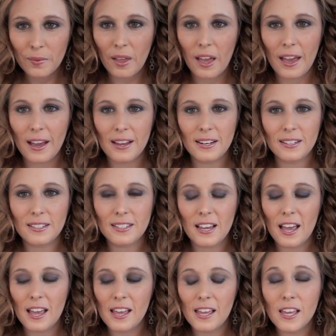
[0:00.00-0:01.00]
And
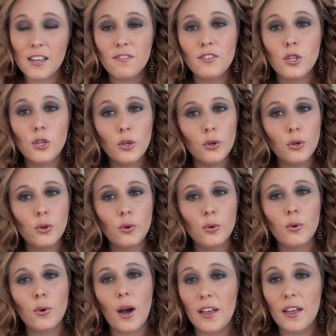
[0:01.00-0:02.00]
if
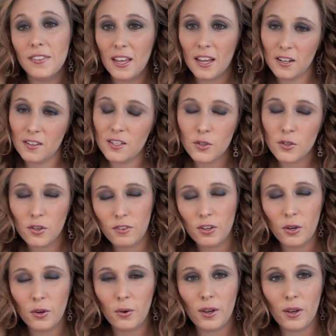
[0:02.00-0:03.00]
you, at the end of this
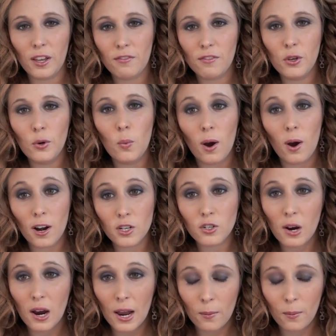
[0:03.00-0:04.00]
review, if you want to
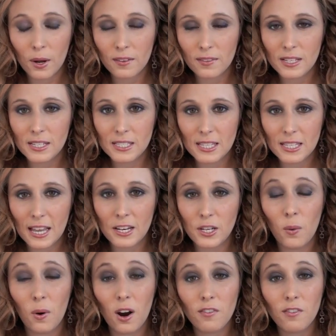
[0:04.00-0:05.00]
try one of these and
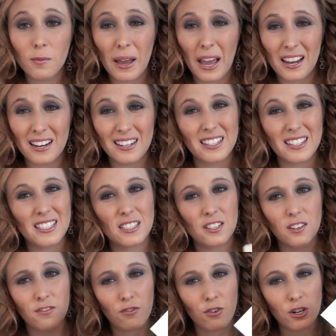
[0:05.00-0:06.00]
you are from Canada, because
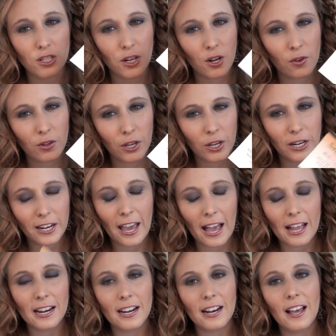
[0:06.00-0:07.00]
they're unfortunately only good in
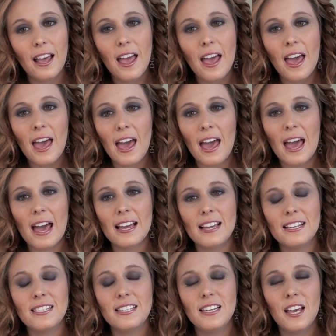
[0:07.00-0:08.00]
Canada,
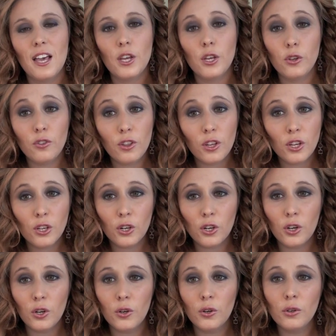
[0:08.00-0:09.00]
and you think
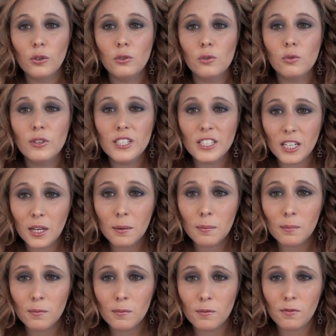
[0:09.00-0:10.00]
you'll
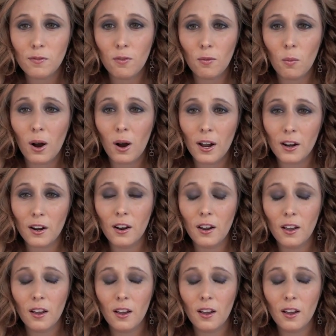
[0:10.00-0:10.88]
redeem one,